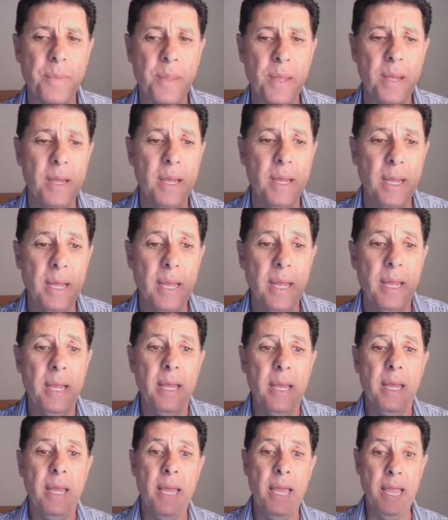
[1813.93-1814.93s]
So,
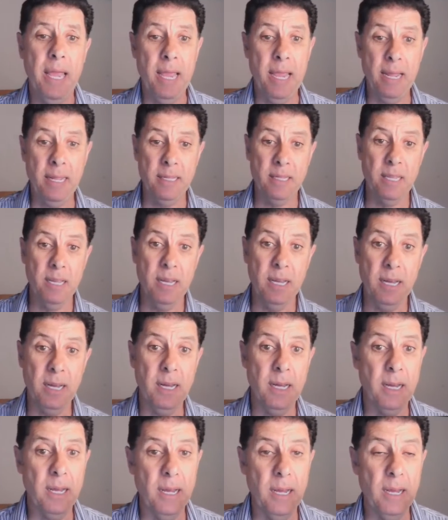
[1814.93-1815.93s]
and
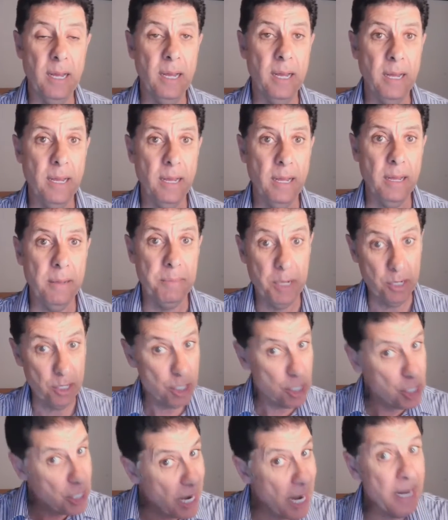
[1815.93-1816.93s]

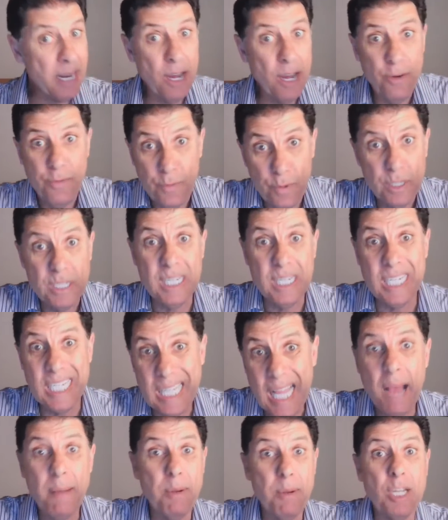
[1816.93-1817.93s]
because China, of course,
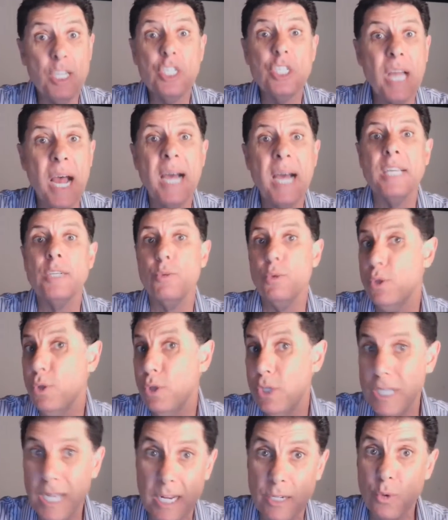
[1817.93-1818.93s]
established ties with
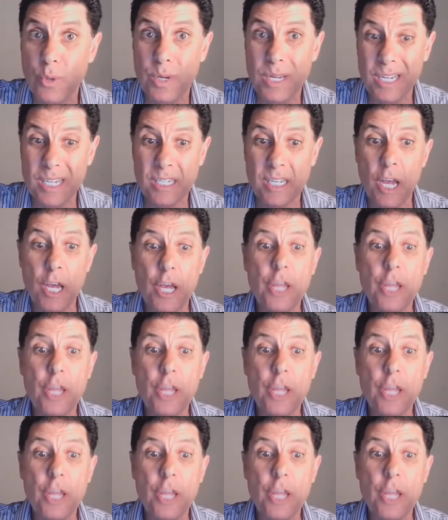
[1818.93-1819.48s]
those countries